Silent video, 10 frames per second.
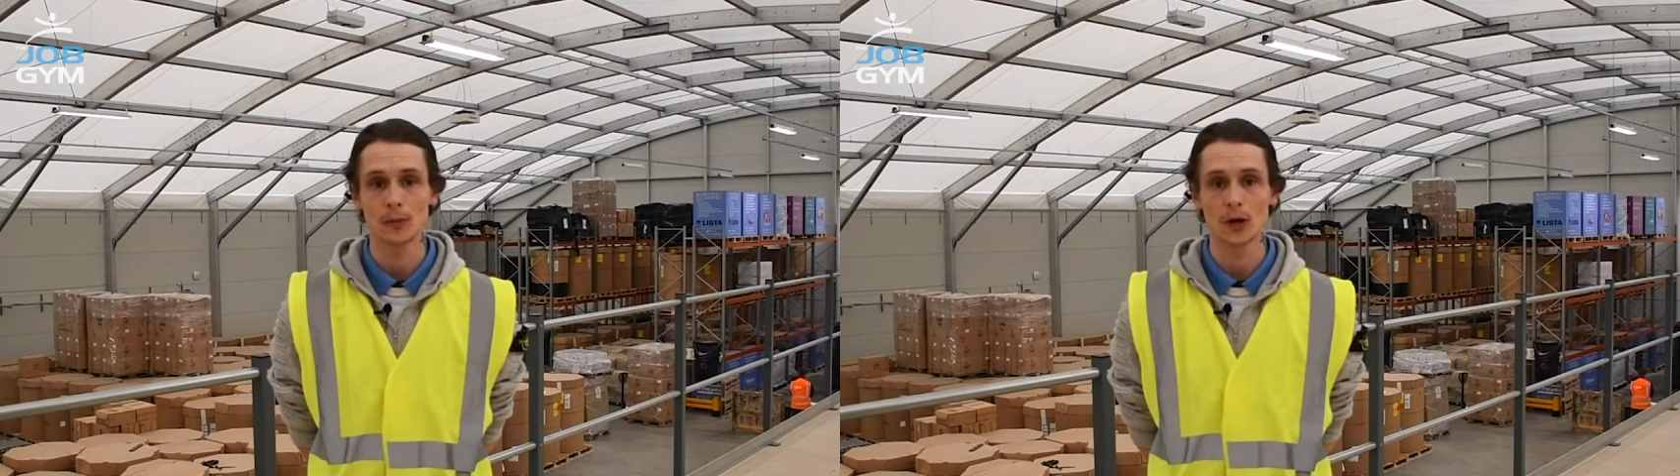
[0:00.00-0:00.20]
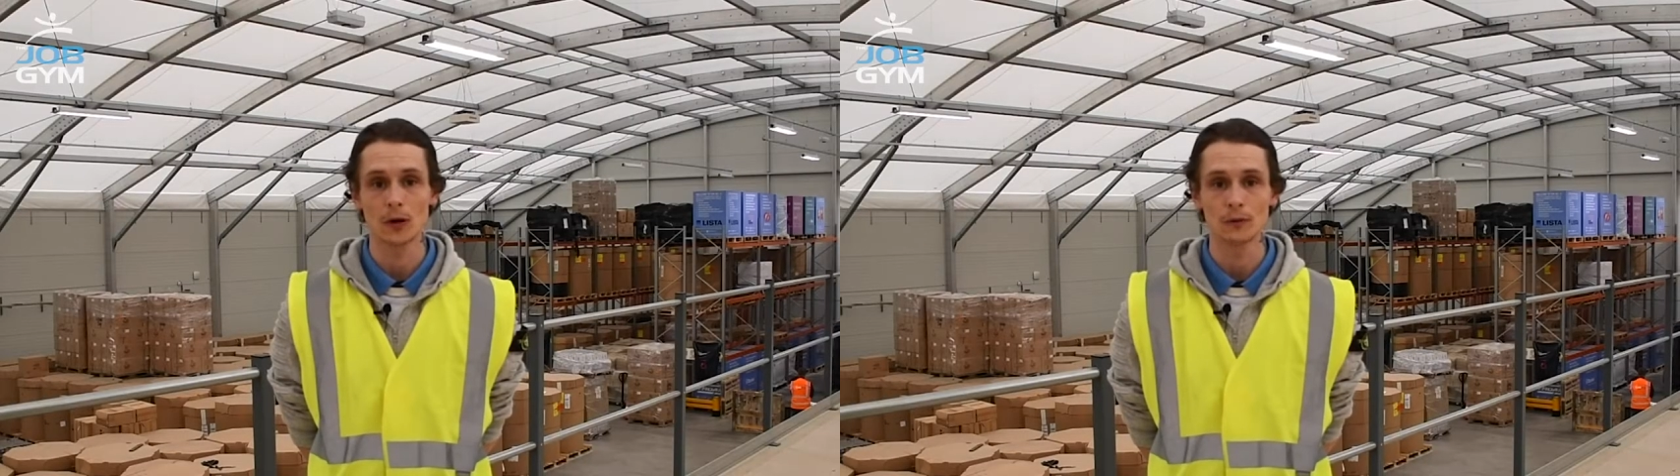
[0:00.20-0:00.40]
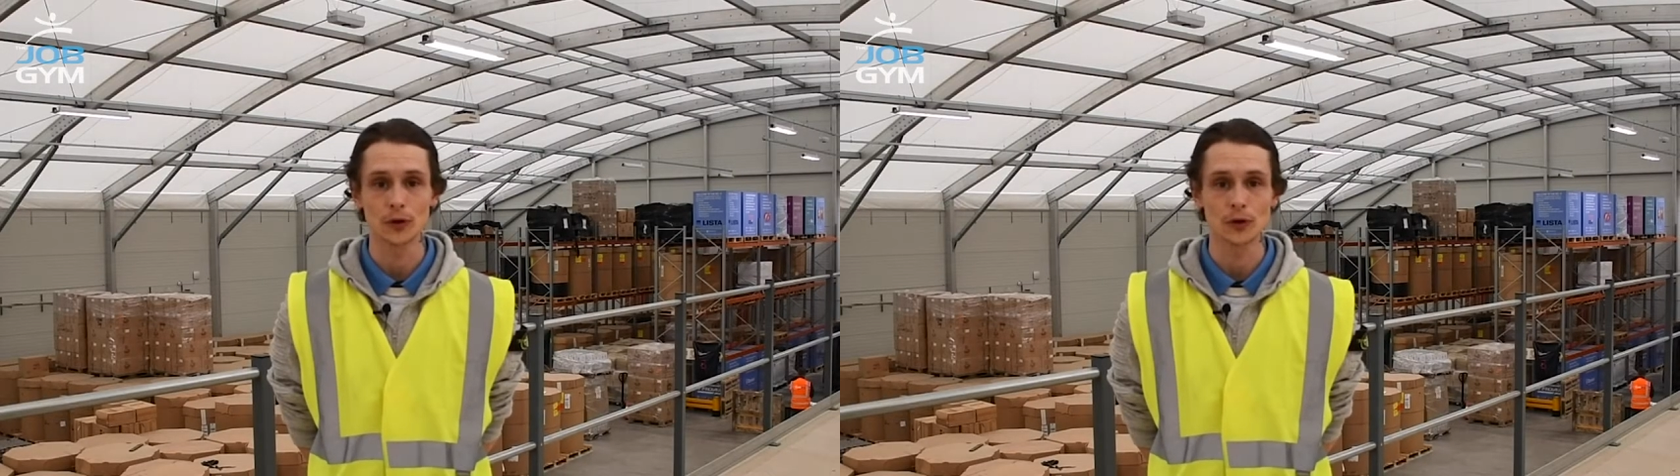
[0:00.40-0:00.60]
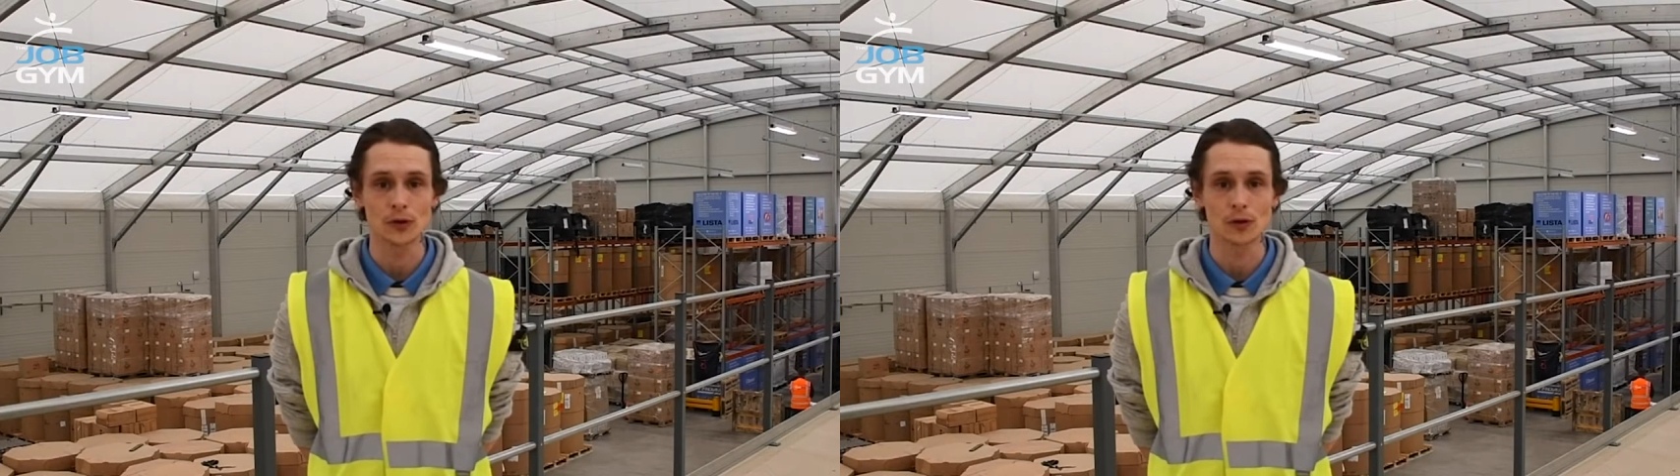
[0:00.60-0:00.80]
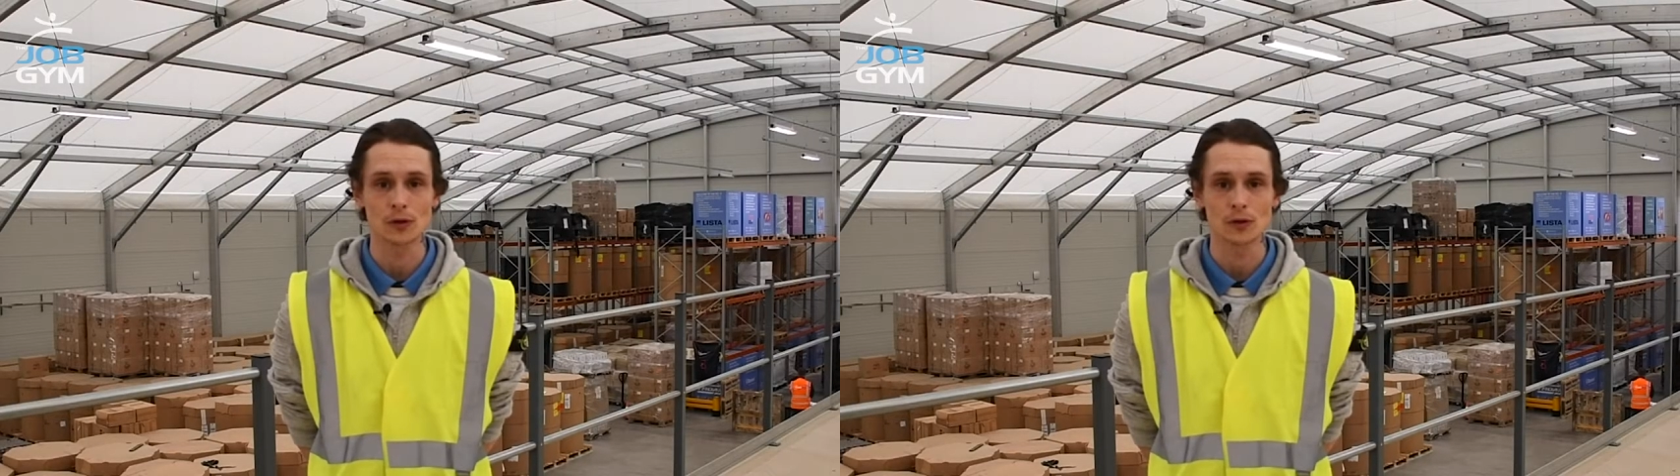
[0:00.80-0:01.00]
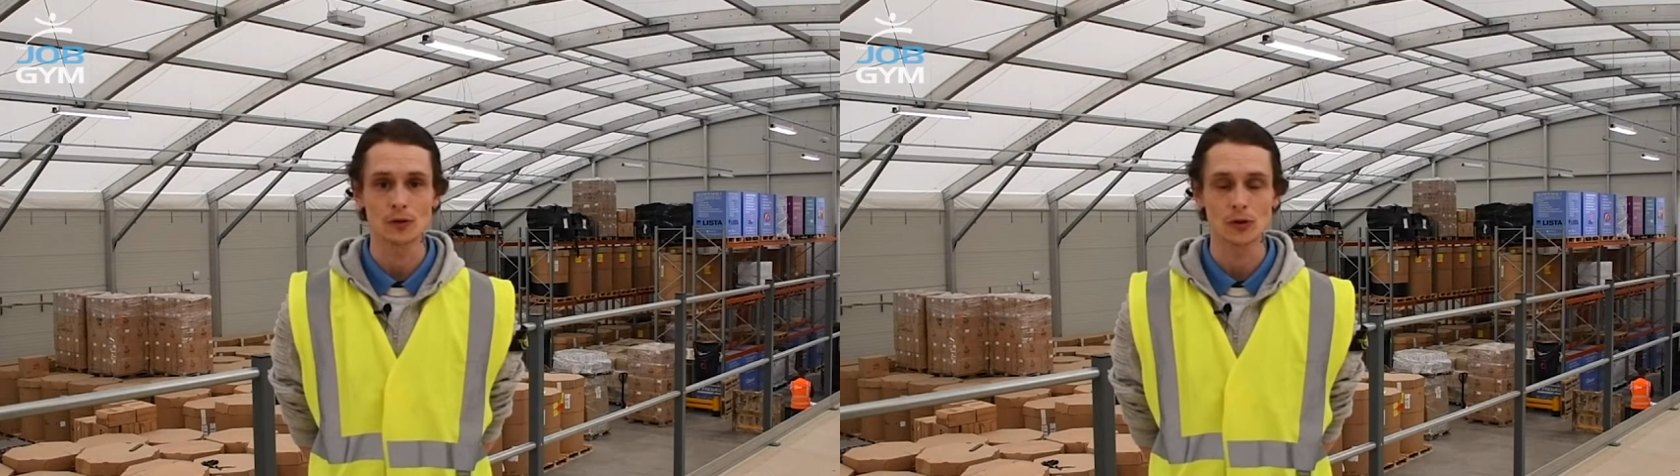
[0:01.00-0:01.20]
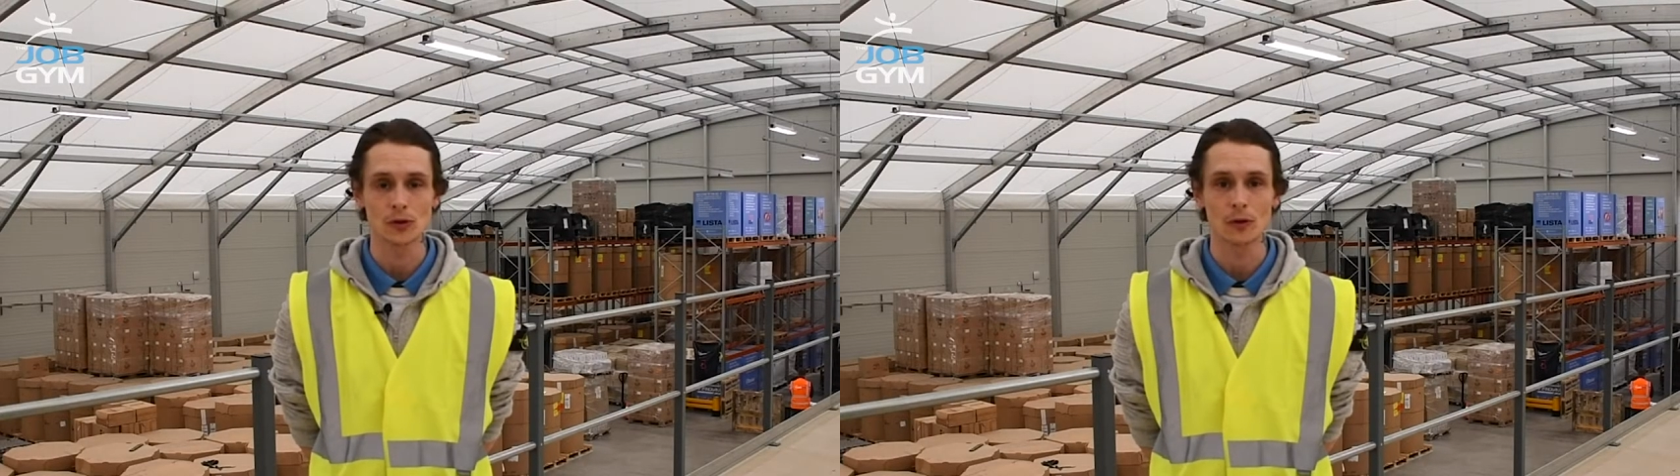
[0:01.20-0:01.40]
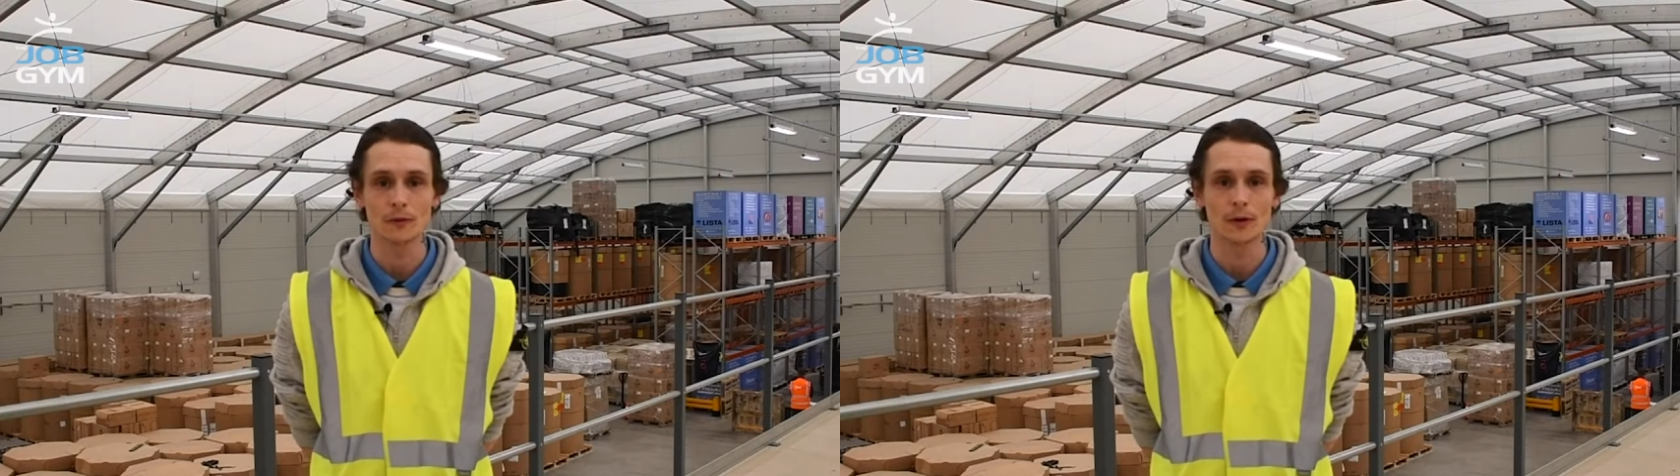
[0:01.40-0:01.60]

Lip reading: my confidence and stuff